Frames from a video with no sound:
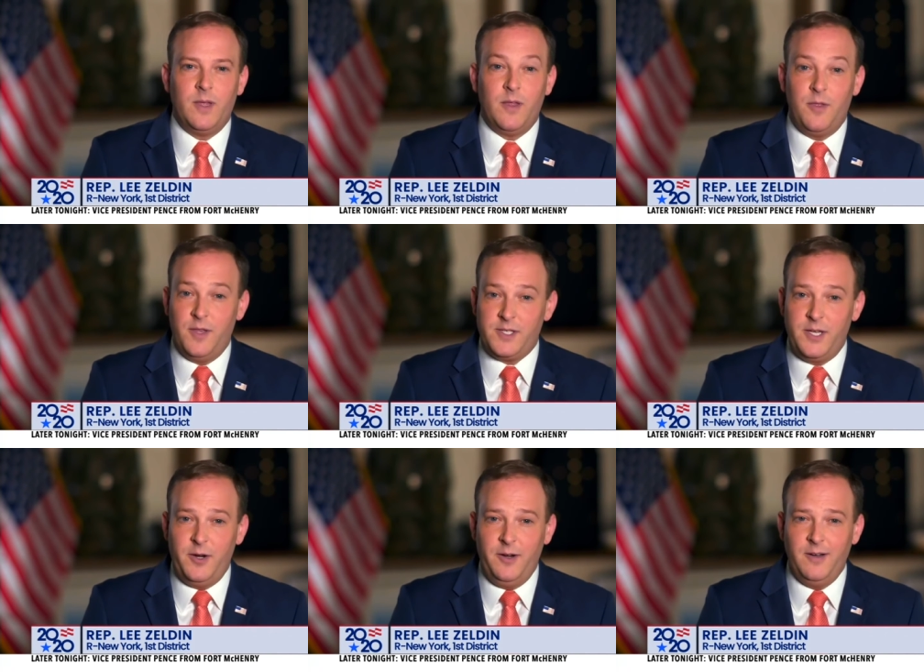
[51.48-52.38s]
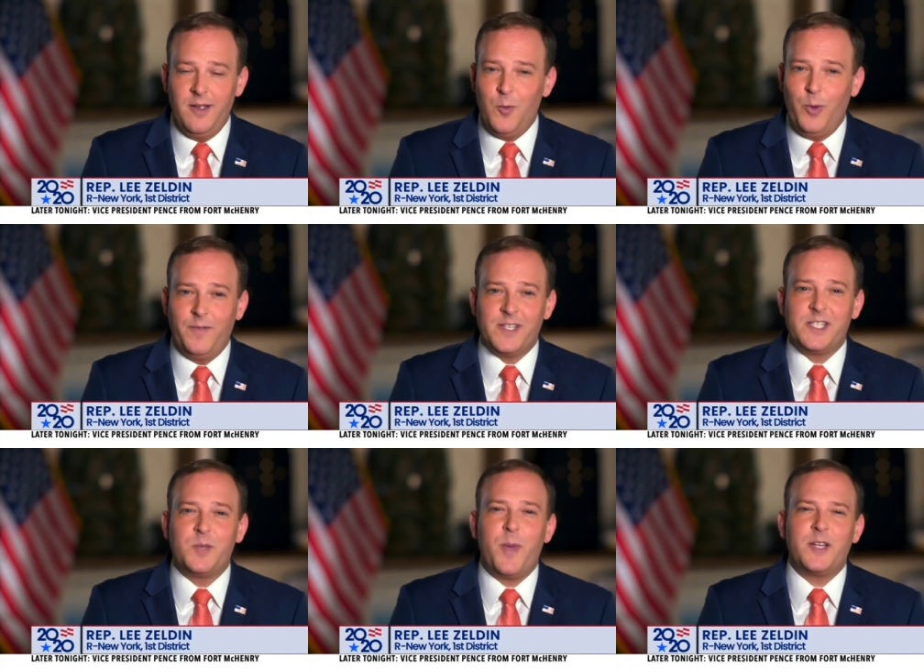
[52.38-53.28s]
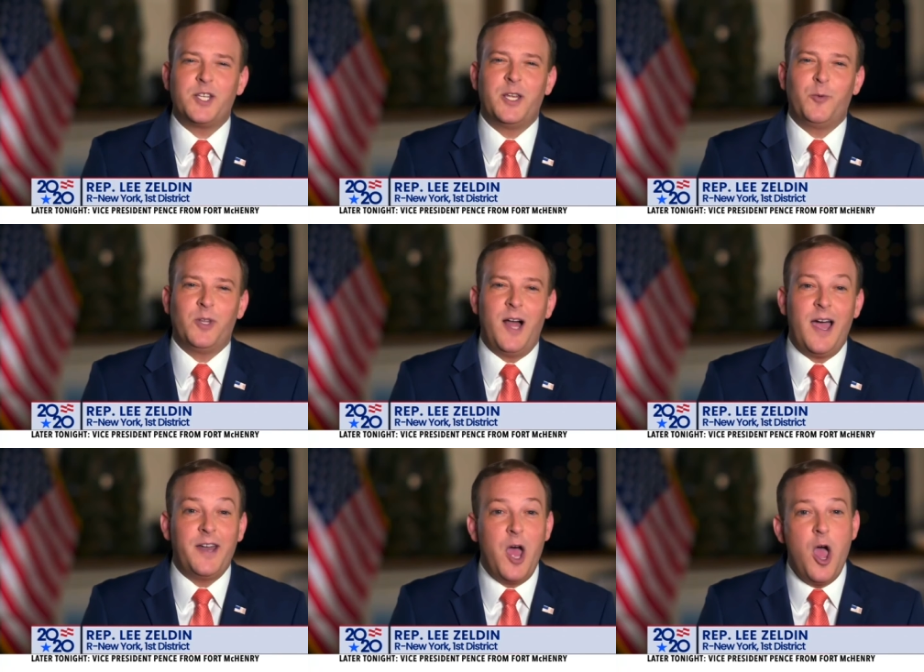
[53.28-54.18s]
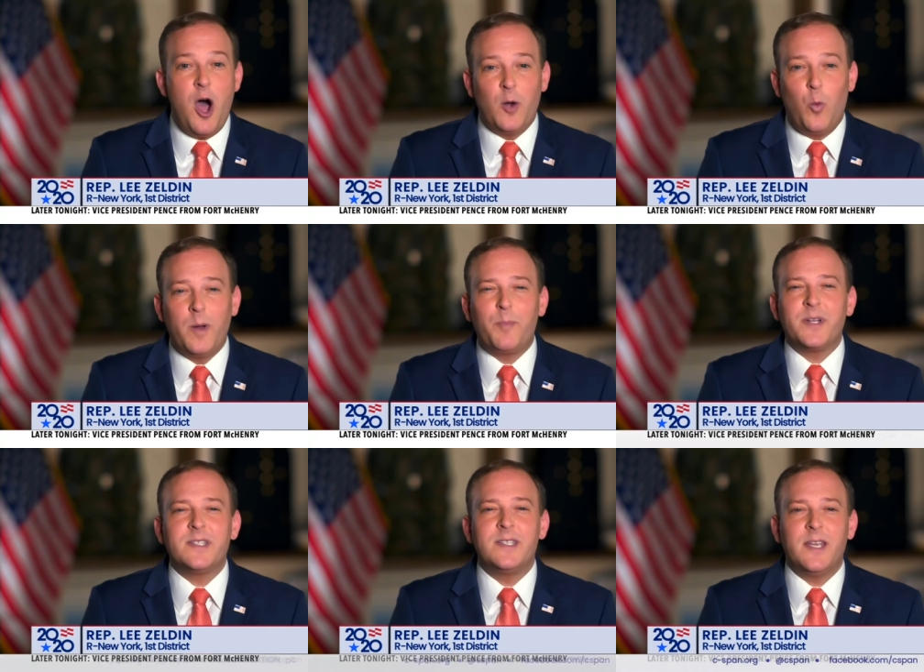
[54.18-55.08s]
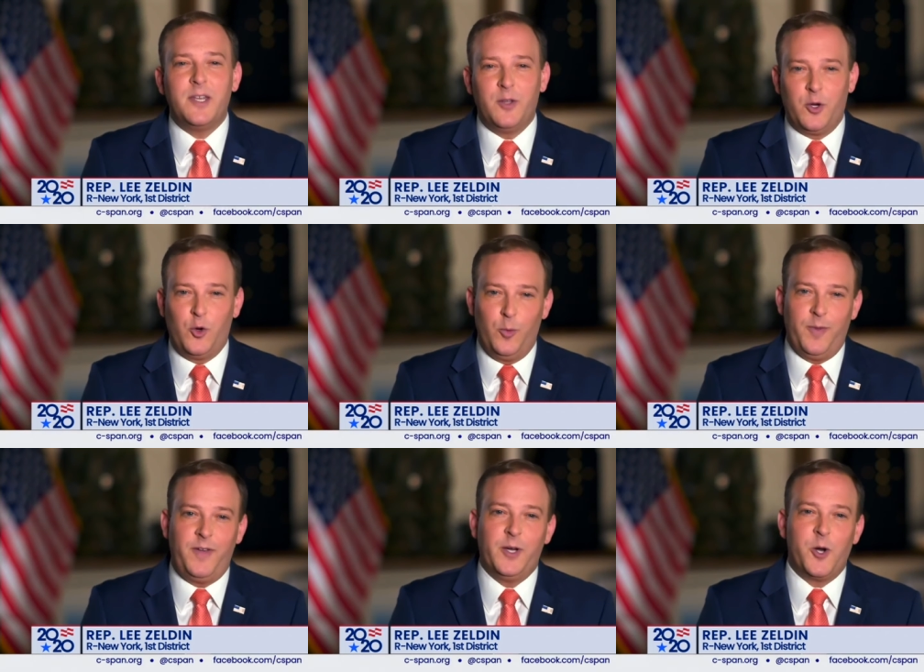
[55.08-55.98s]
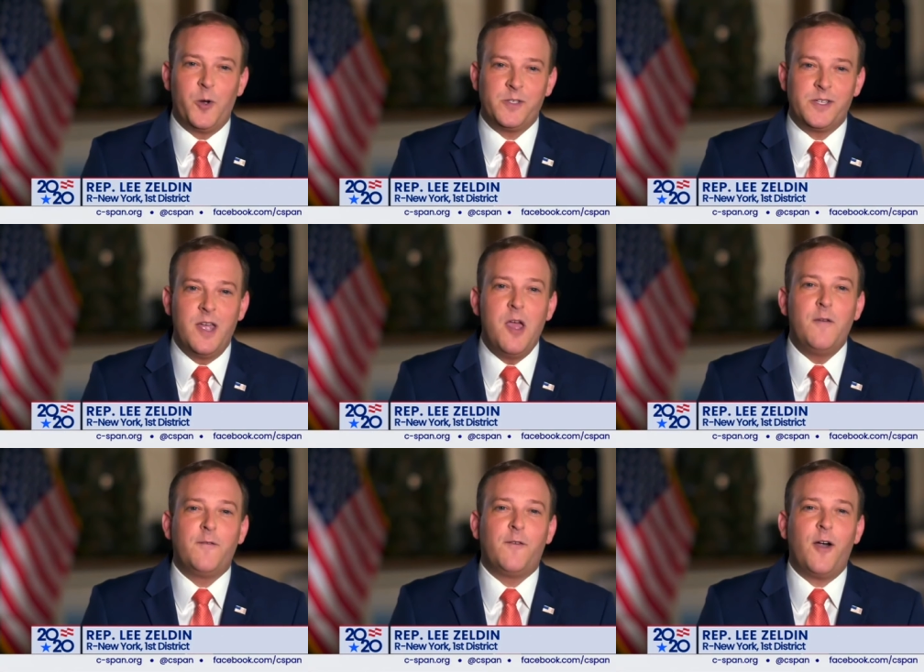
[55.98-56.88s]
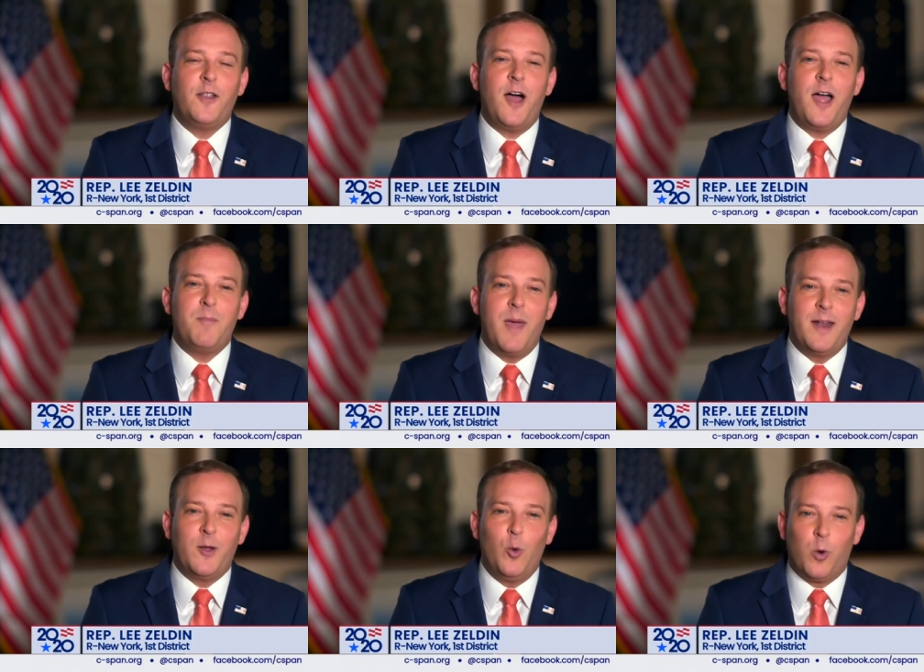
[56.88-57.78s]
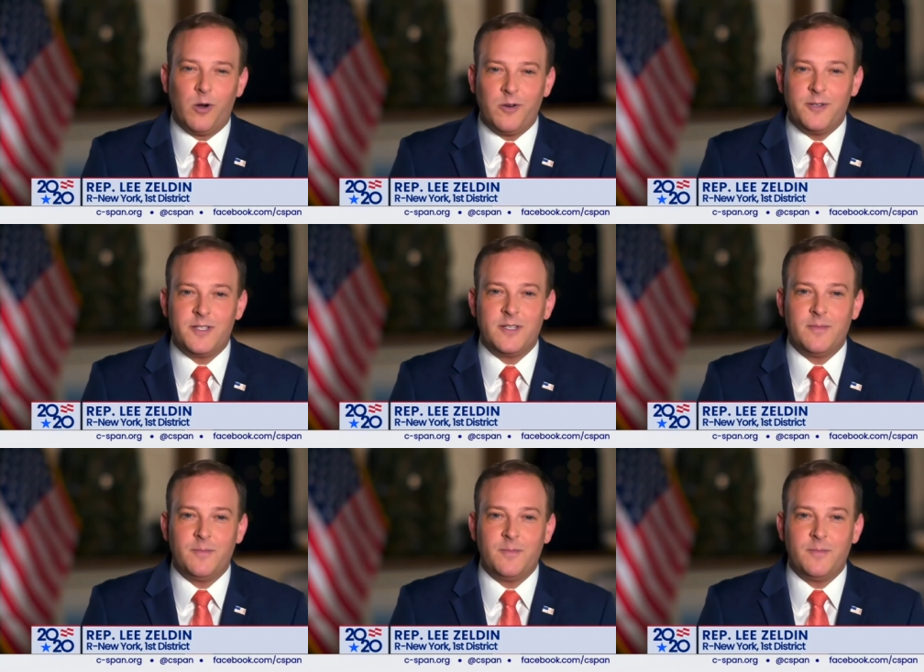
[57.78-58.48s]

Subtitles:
This year, we've especially relied on one particular group of heroes, frontline medical workers.